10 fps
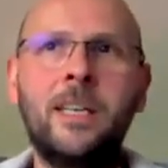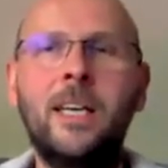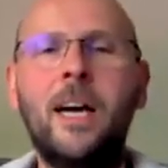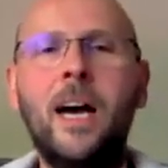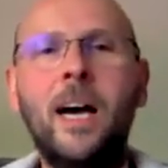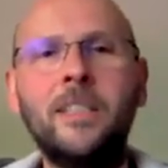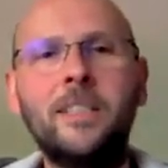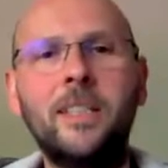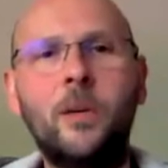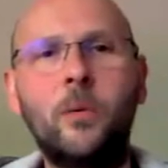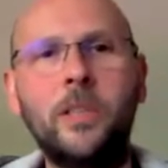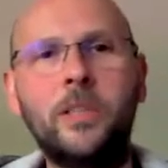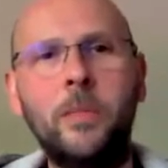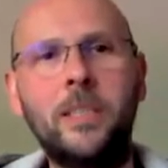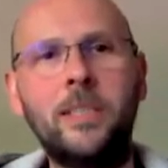And we
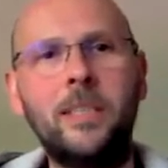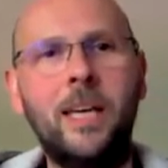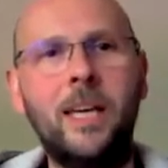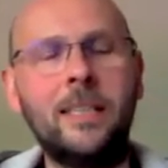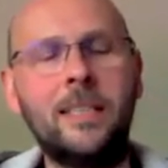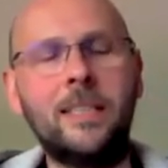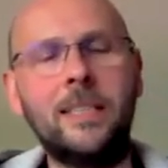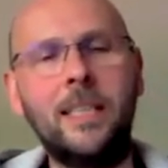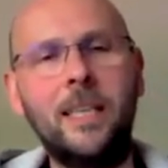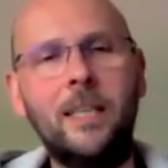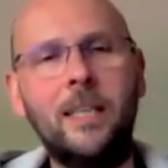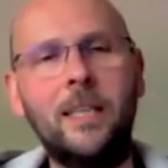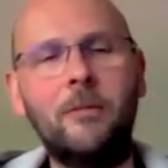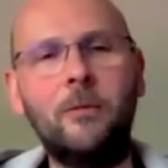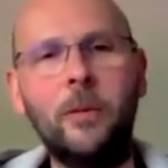submitted that for the old
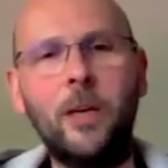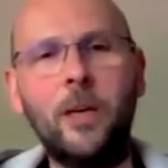school